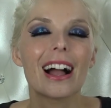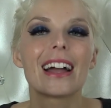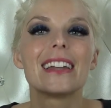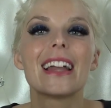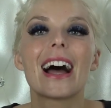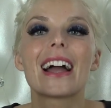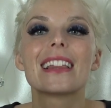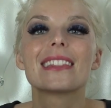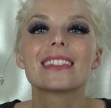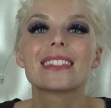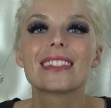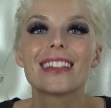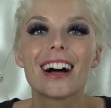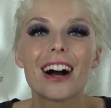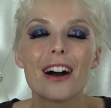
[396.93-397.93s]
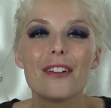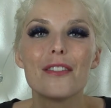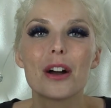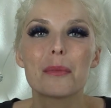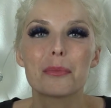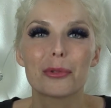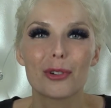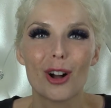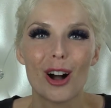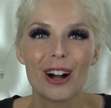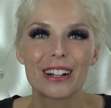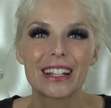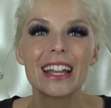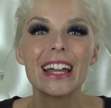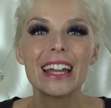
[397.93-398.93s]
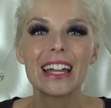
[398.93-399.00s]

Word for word: and I love Prague.